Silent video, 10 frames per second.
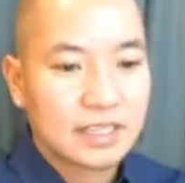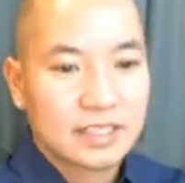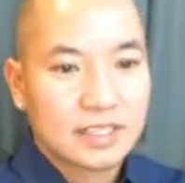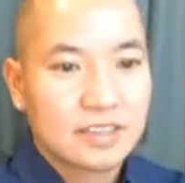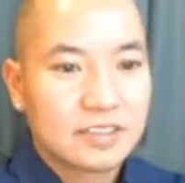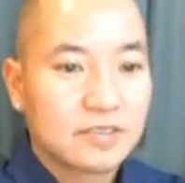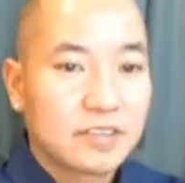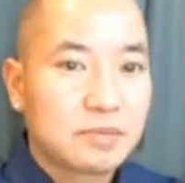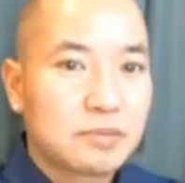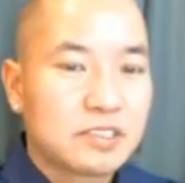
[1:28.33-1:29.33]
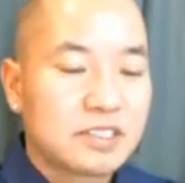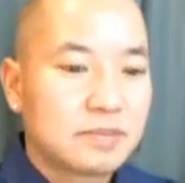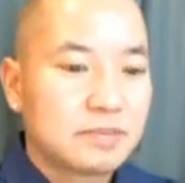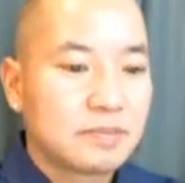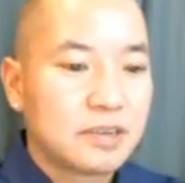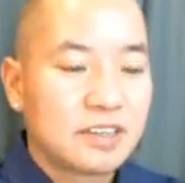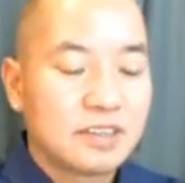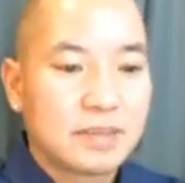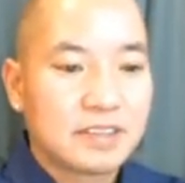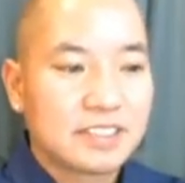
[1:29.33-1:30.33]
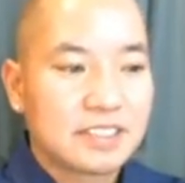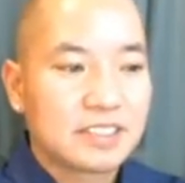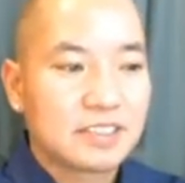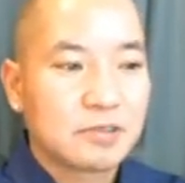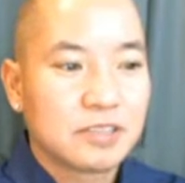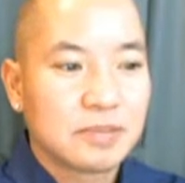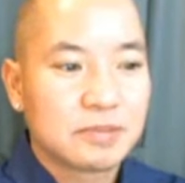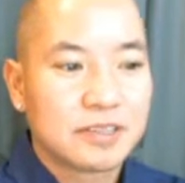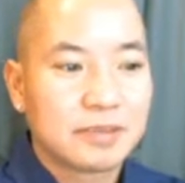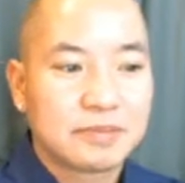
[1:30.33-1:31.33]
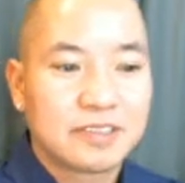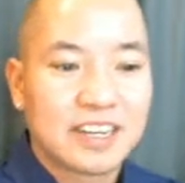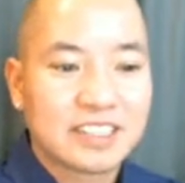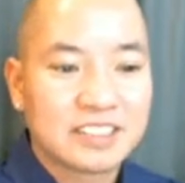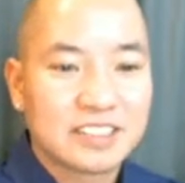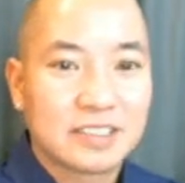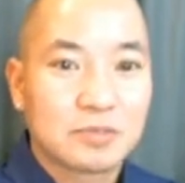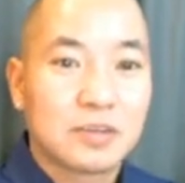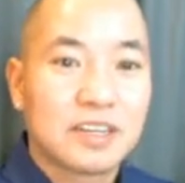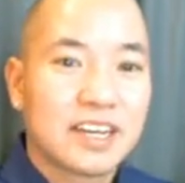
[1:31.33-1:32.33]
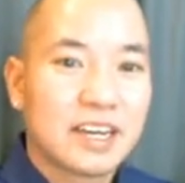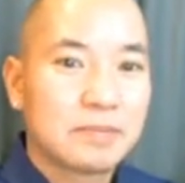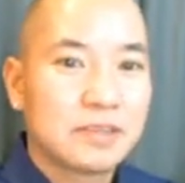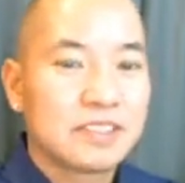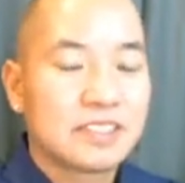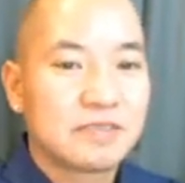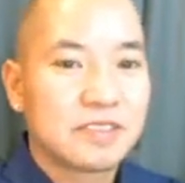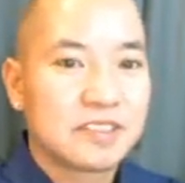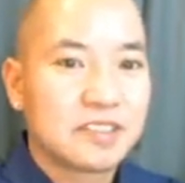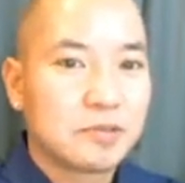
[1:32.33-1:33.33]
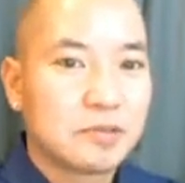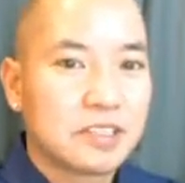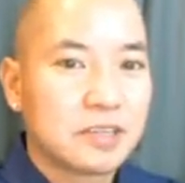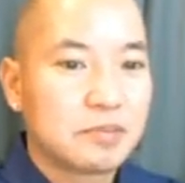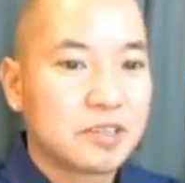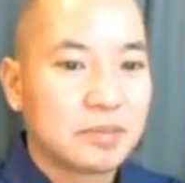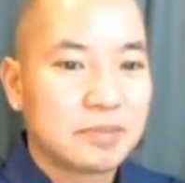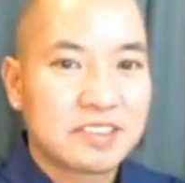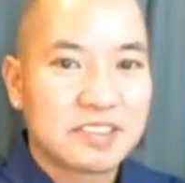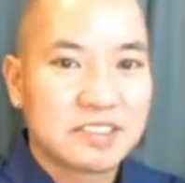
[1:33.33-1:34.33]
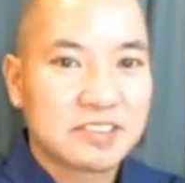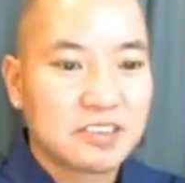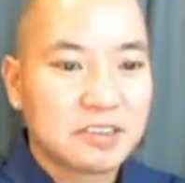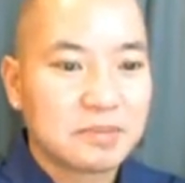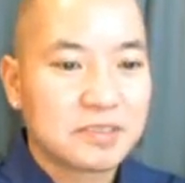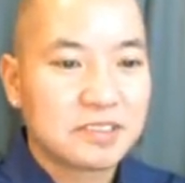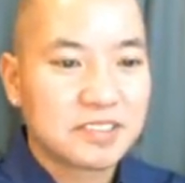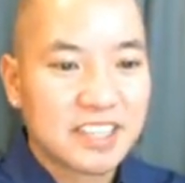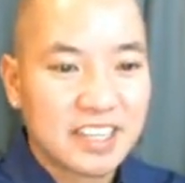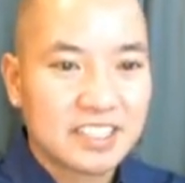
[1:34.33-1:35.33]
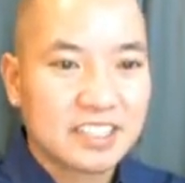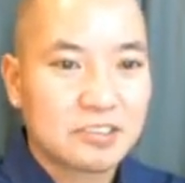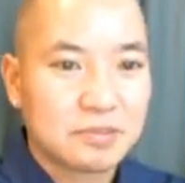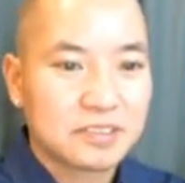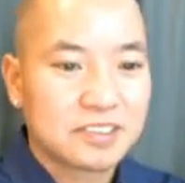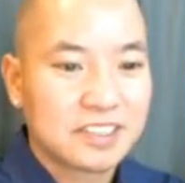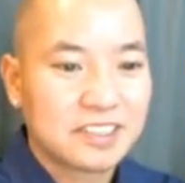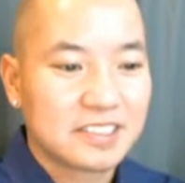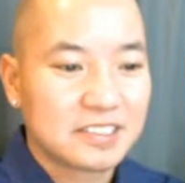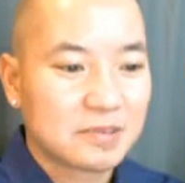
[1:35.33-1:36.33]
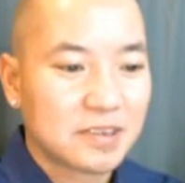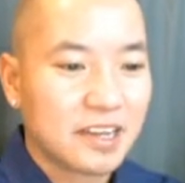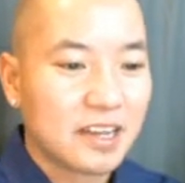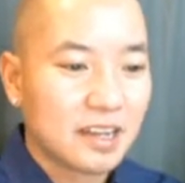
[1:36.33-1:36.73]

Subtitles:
Now, the very important part about this equilibrium reaction is what happens if this equilibrium is disturbed. So it's kind of like homeostasis, right?